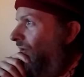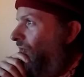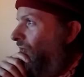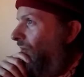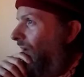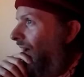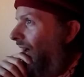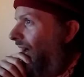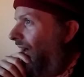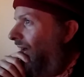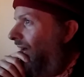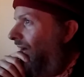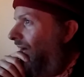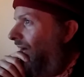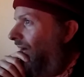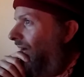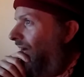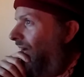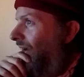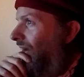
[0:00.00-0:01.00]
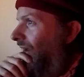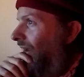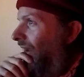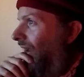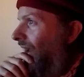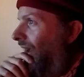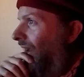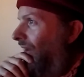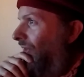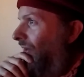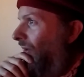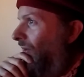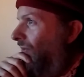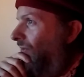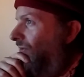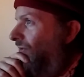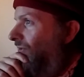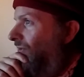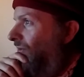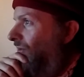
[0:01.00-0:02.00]
track, and
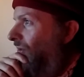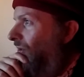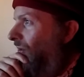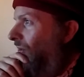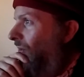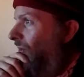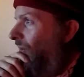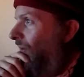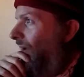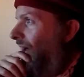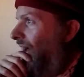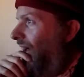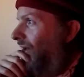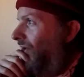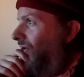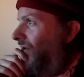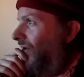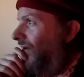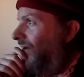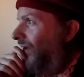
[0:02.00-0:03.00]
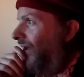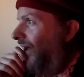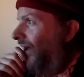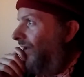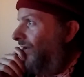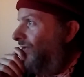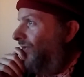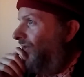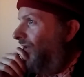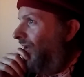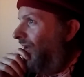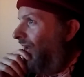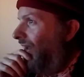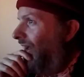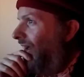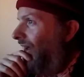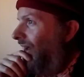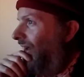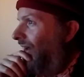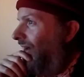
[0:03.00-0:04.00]
those who ancient lines did
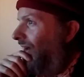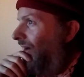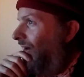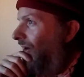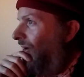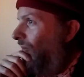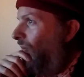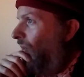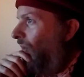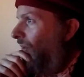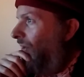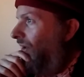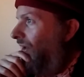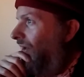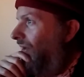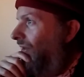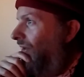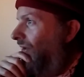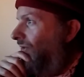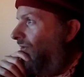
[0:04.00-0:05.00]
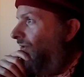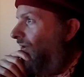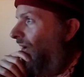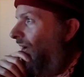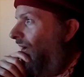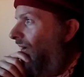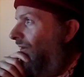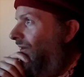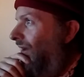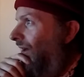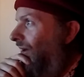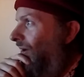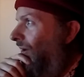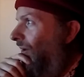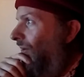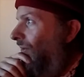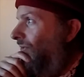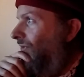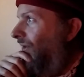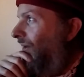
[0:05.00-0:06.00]
lay will heed the song that
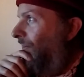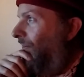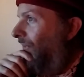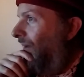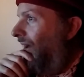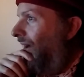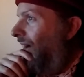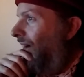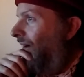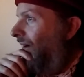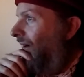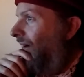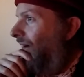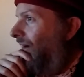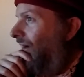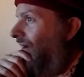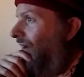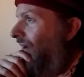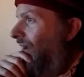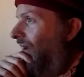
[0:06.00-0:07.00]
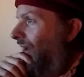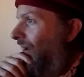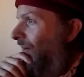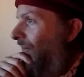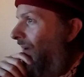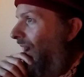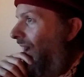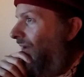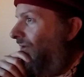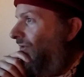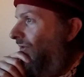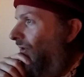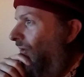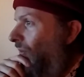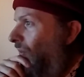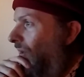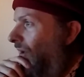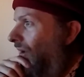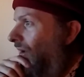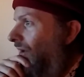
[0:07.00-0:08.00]
calls them back. Pass the
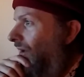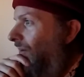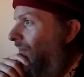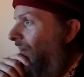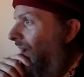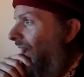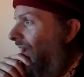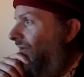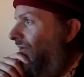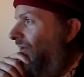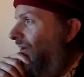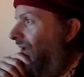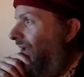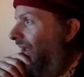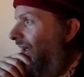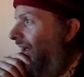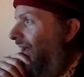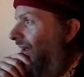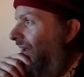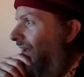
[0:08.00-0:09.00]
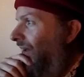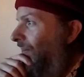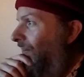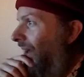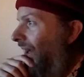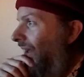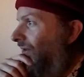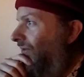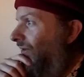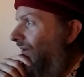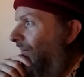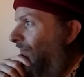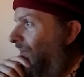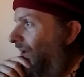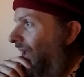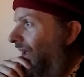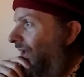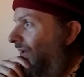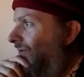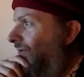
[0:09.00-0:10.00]
word and pass the lady, pass the
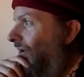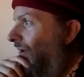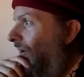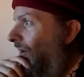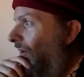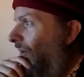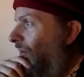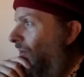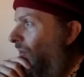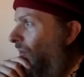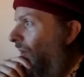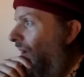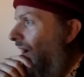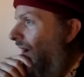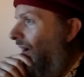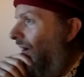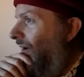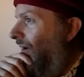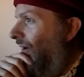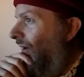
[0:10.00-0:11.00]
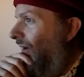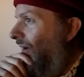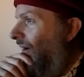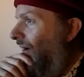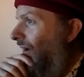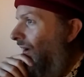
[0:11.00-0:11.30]
plate to all who hunger,